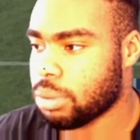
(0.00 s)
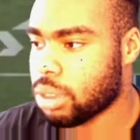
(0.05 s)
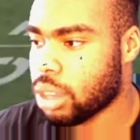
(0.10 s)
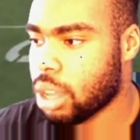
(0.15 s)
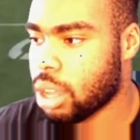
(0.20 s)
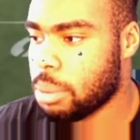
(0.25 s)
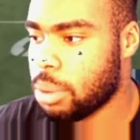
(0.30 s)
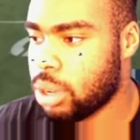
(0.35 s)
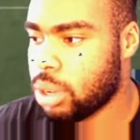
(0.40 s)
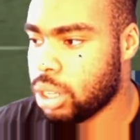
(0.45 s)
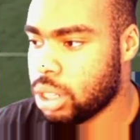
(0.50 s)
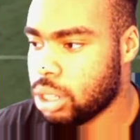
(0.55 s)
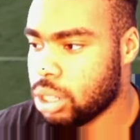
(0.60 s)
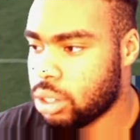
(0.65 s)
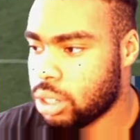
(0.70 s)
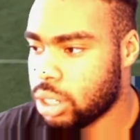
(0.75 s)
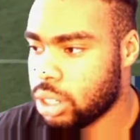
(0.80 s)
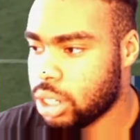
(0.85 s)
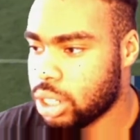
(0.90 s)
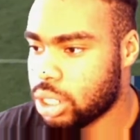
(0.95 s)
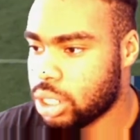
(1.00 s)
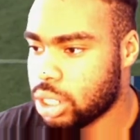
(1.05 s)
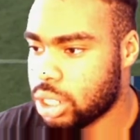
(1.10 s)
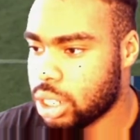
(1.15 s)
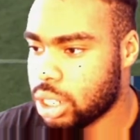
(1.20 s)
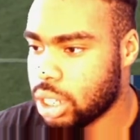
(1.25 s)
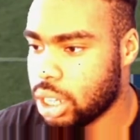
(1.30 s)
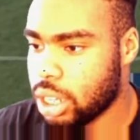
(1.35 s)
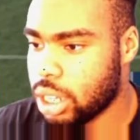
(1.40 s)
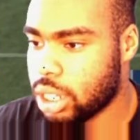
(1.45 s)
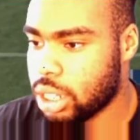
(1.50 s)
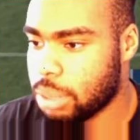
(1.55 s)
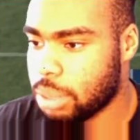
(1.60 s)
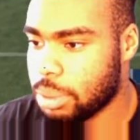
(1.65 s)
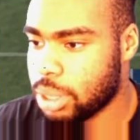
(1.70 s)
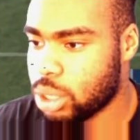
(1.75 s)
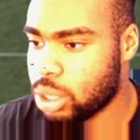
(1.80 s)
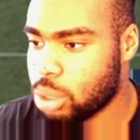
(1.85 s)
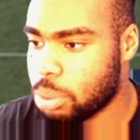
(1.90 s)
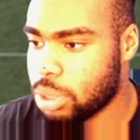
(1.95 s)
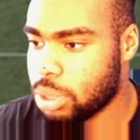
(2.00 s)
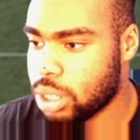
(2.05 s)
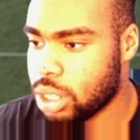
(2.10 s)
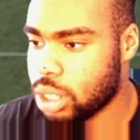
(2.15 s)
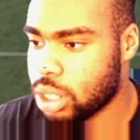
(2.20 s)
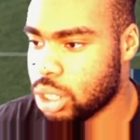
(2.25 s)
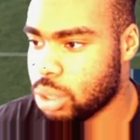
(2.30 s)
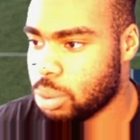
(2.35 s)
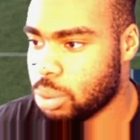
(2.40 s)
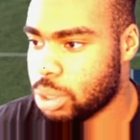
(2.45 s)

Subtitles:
I'm only doing this just to get them into position,